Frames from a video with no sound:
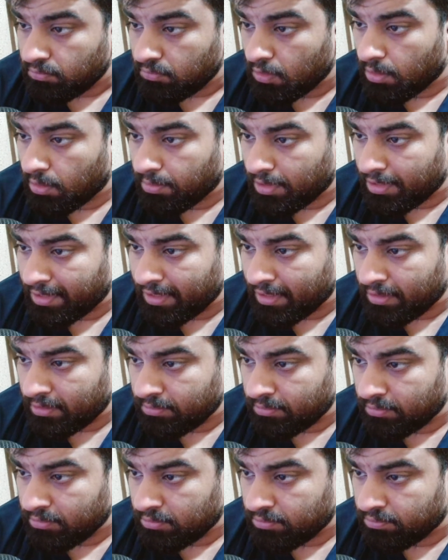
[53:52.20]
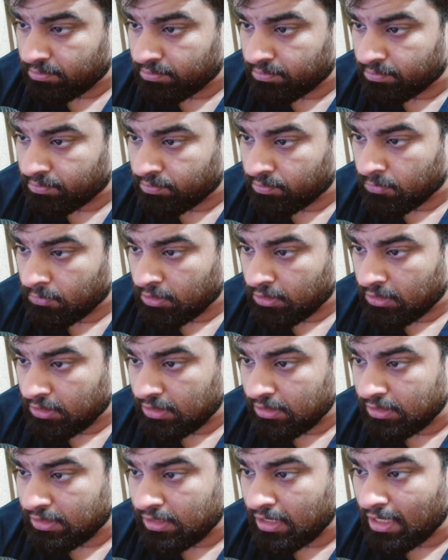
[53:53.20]
But yeah,
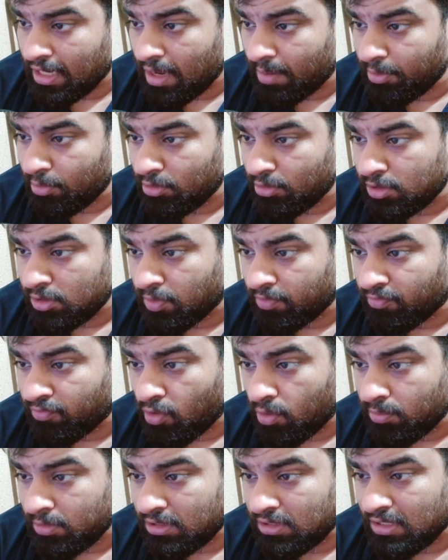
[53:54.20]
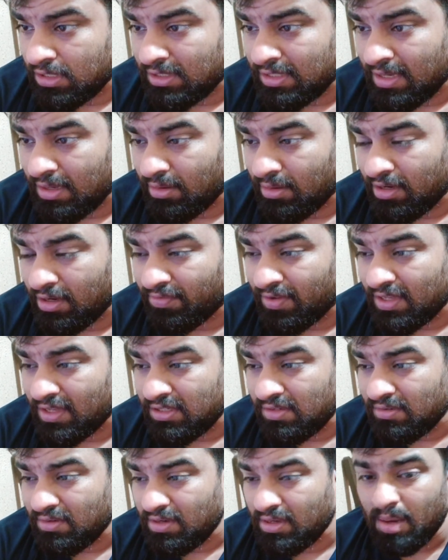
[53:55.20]
he's unhappy with his performance
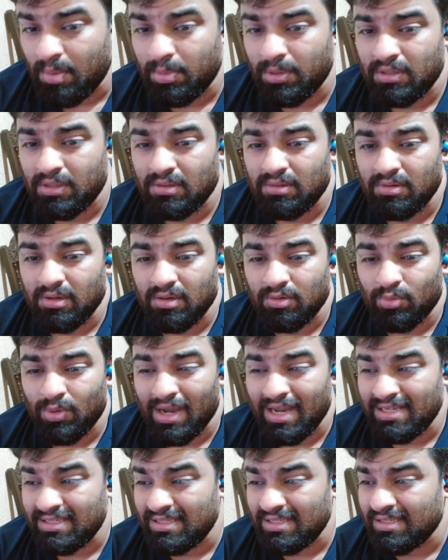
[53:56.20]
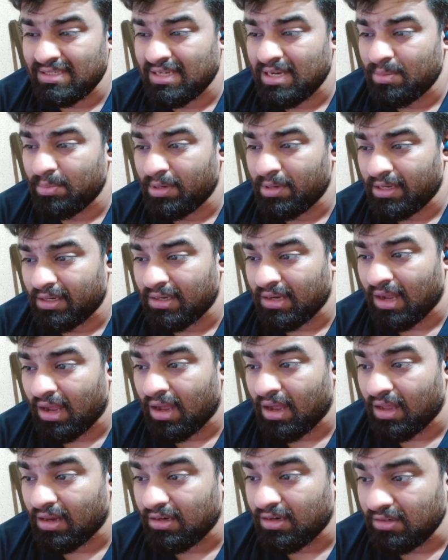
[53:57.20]
defensively. Yeah, but why is he screaming at
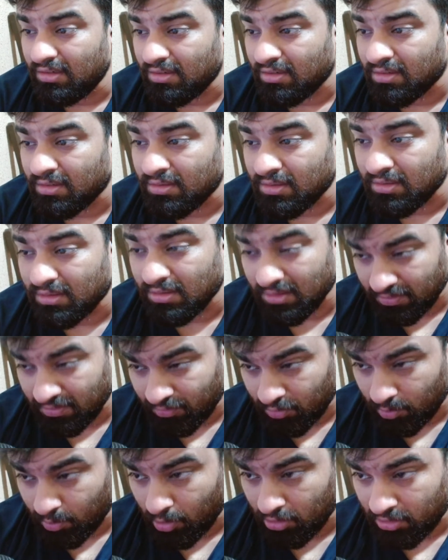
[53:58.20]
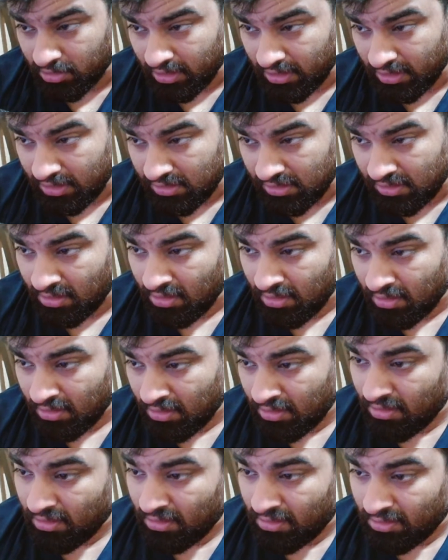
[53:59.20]
Haaland, football creeks?
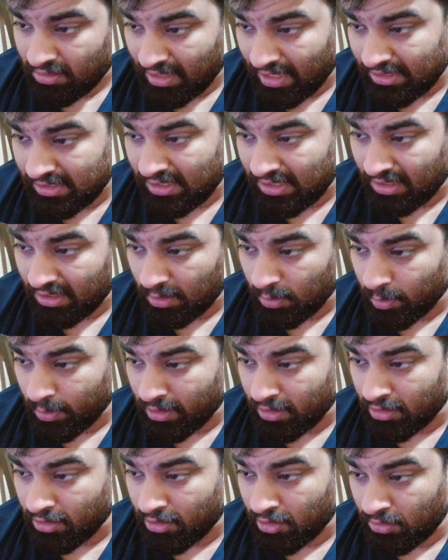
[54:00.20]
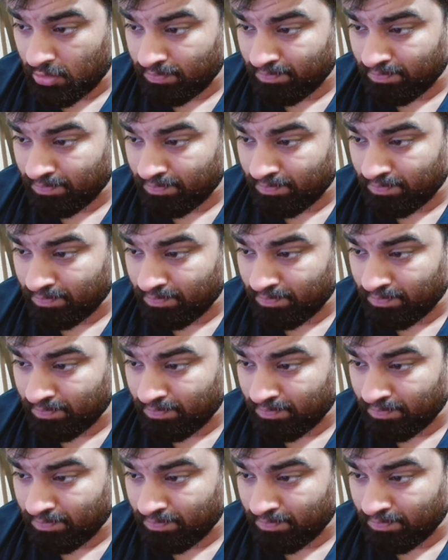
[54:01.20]
That's a little weird, no?